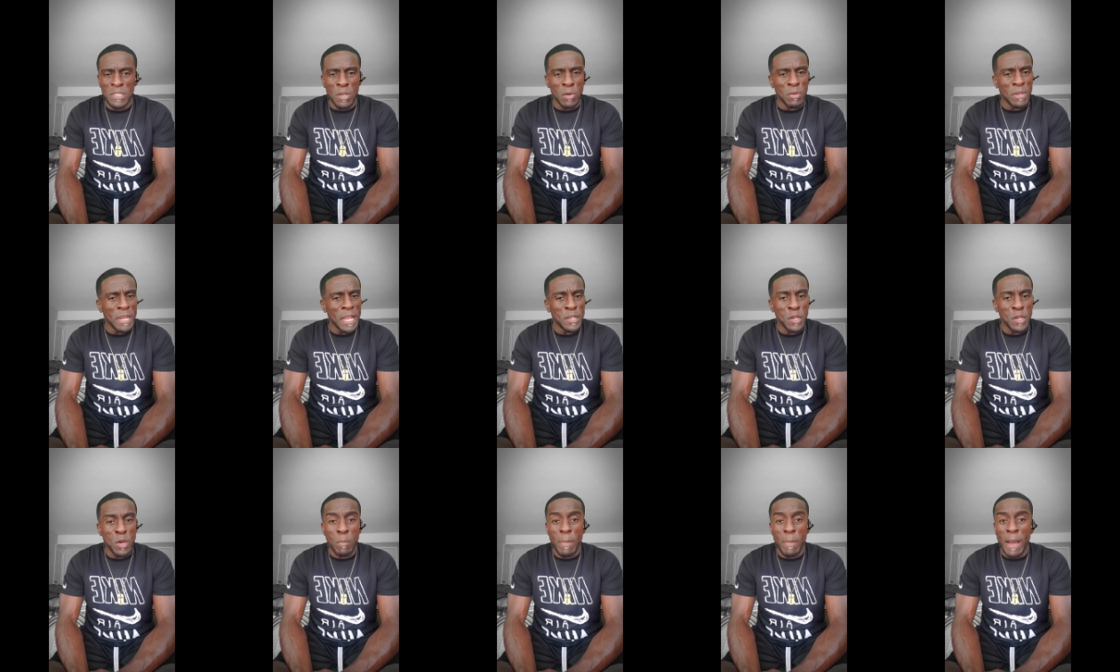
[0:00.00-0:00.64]
Don't
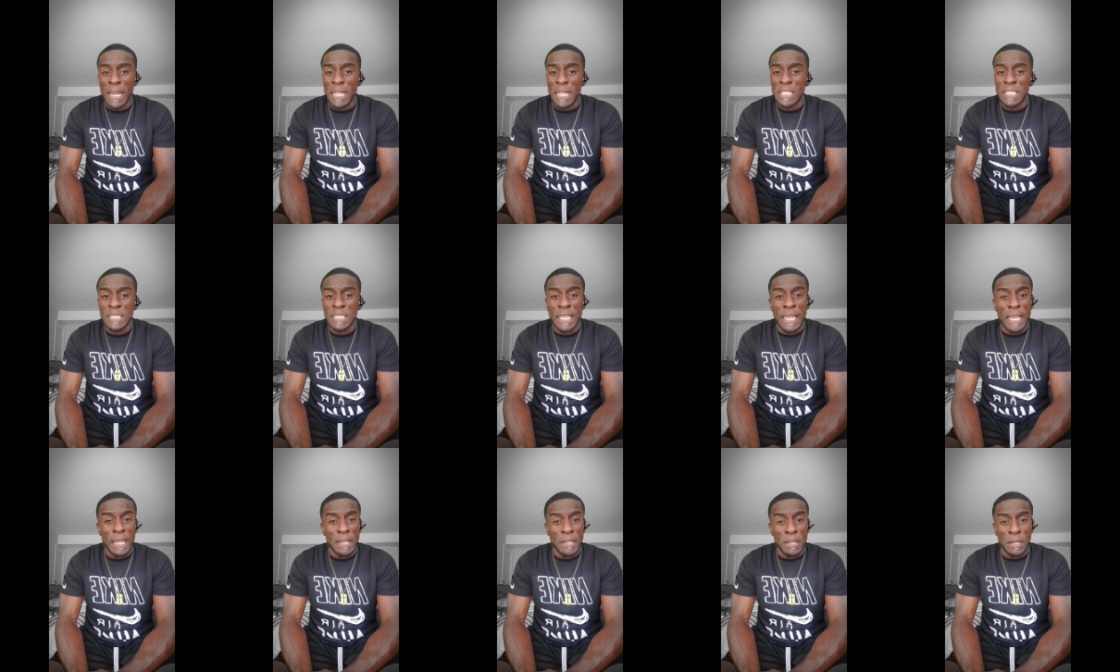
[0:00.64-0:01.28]
let nobody
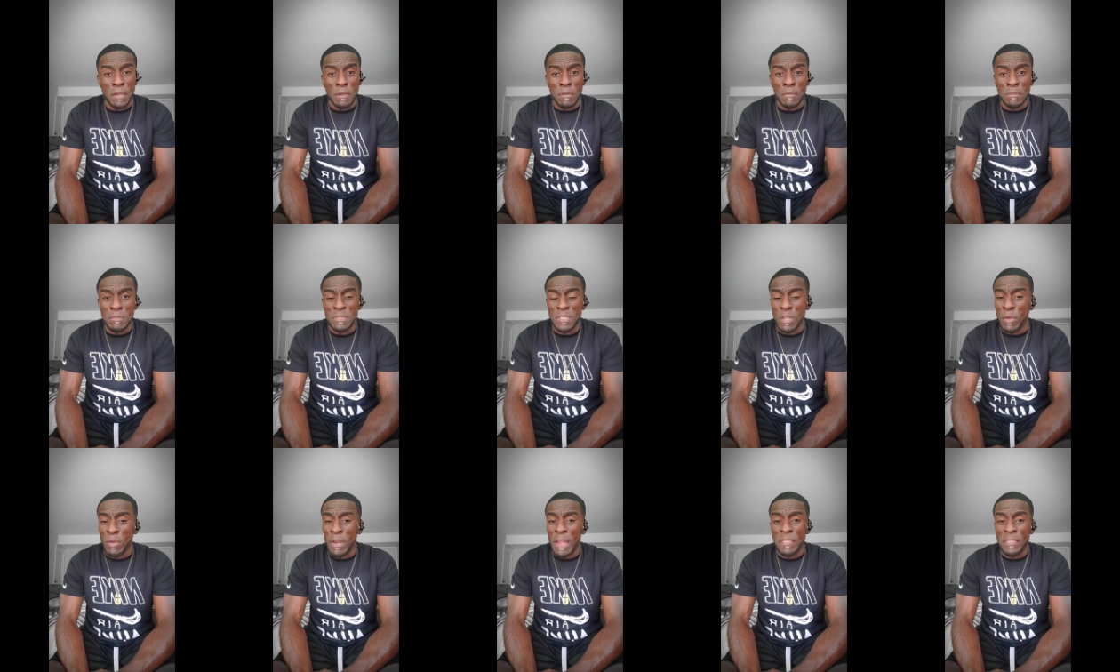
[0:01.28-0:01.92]
scare you.
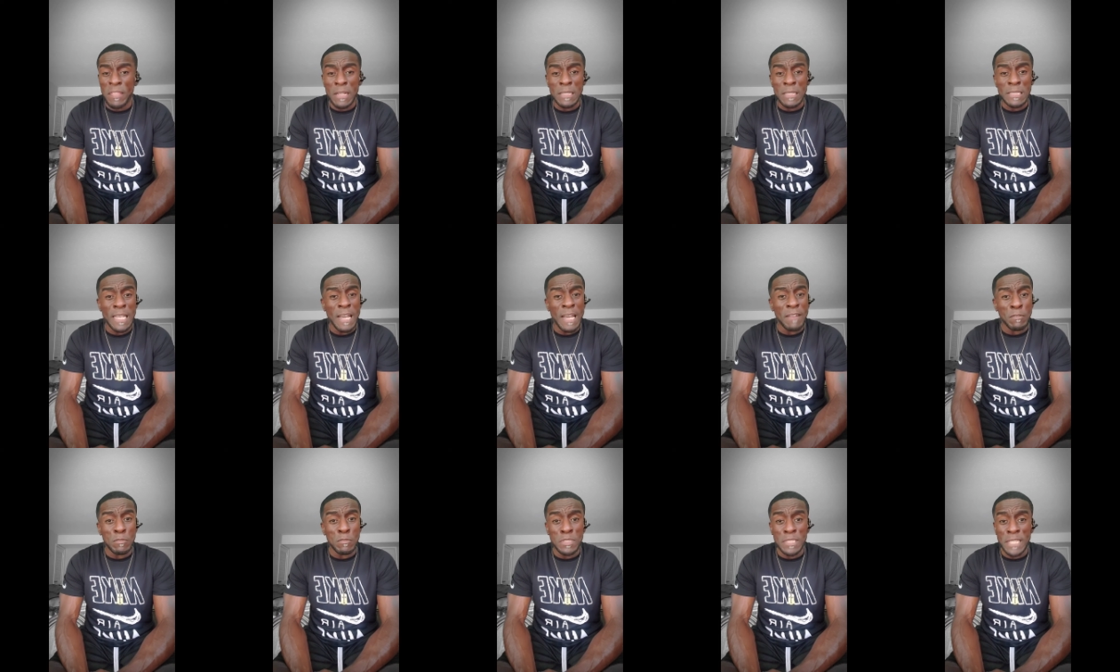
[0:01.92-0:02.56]
Don't let the
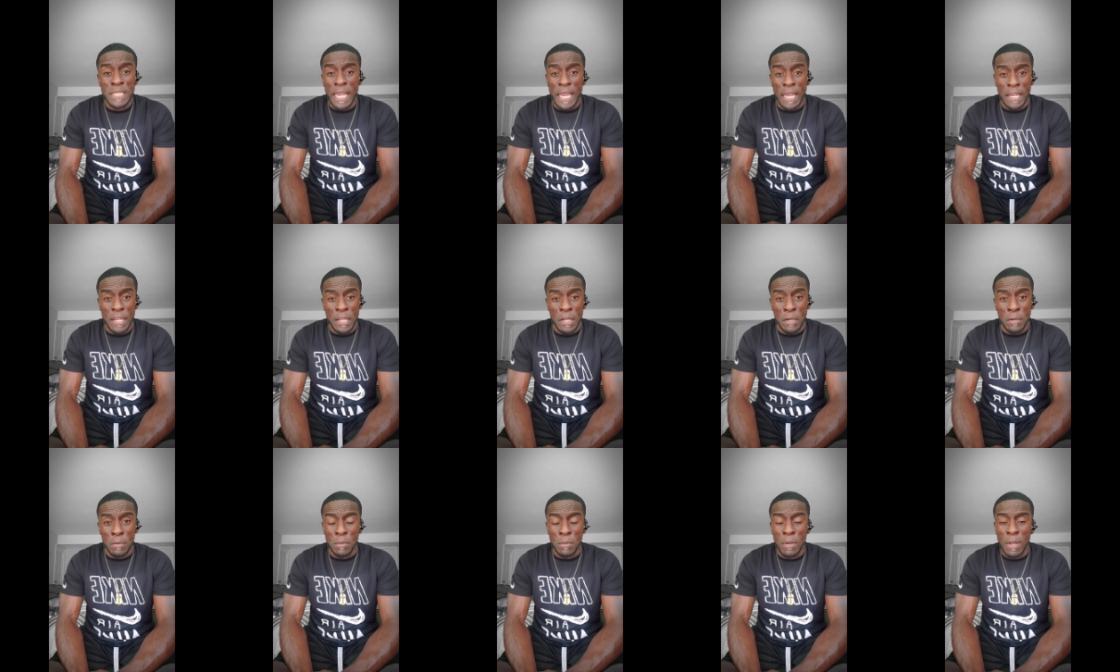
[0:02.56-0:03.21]
devil scare
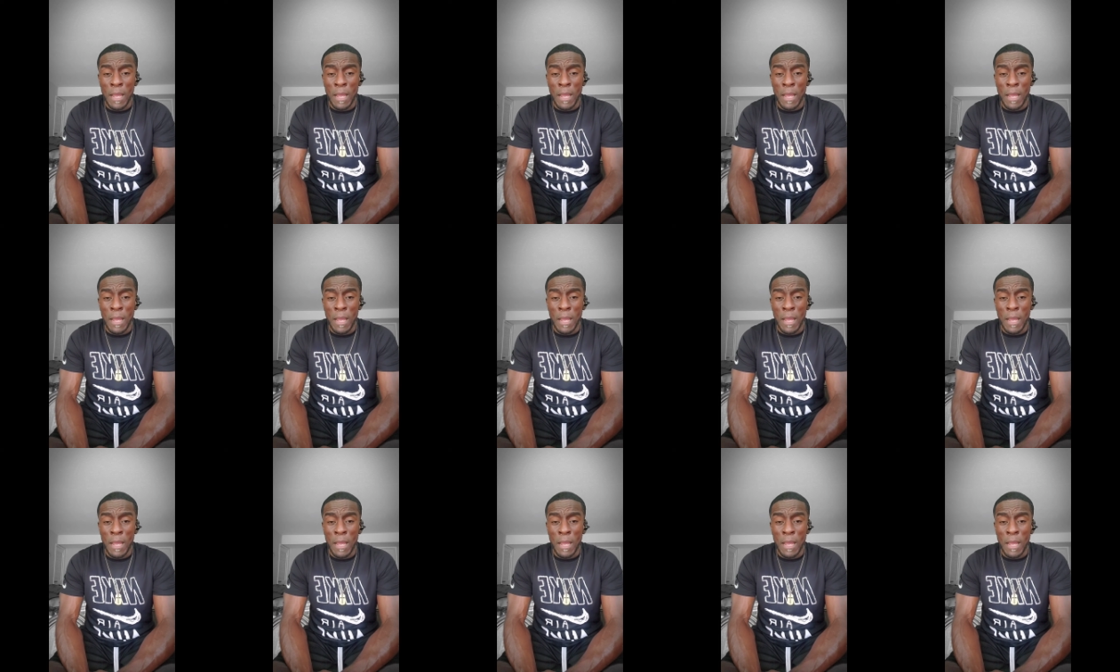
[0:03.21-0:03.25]
you.